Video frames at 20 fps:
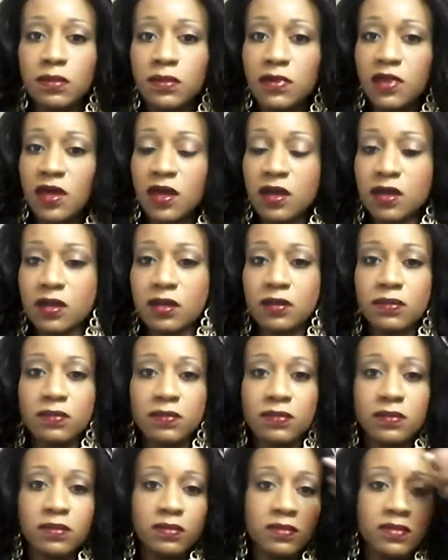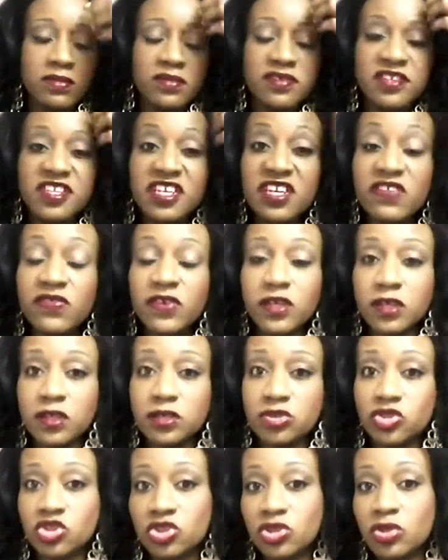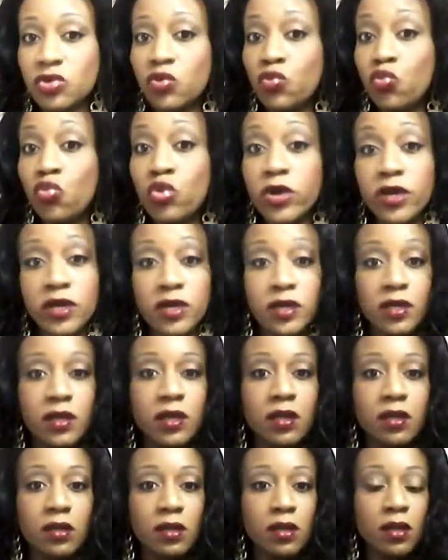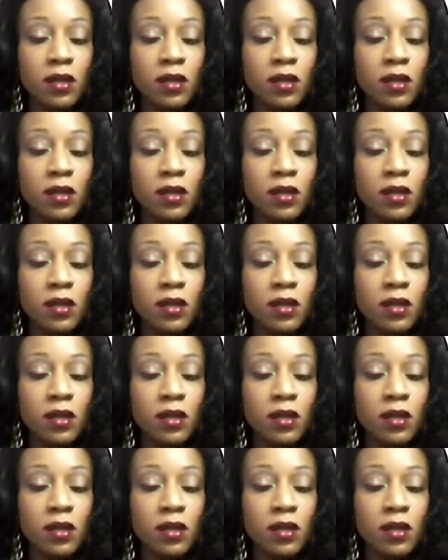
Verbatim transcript: kind of divish wig